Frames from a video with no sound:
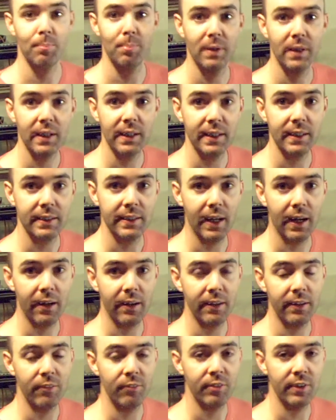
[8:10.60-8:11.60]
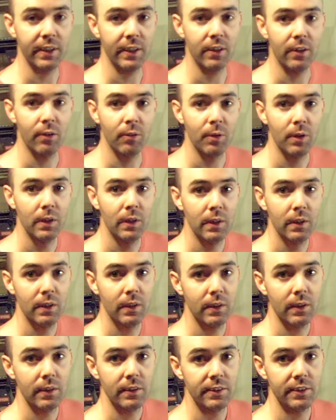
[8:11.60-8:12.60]
a link down in the video
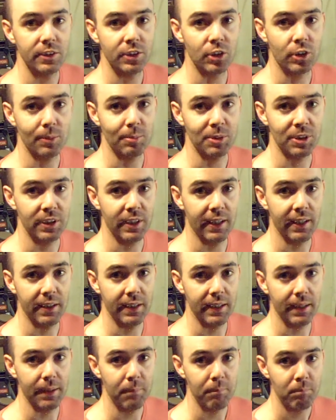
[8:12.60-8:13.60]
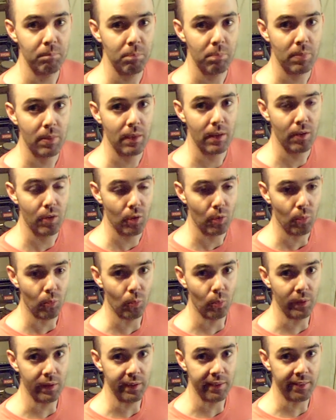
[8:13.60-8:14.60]
description area
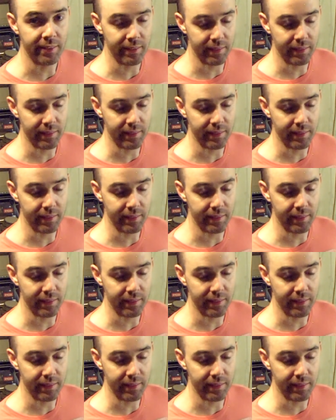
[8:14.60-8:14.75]
with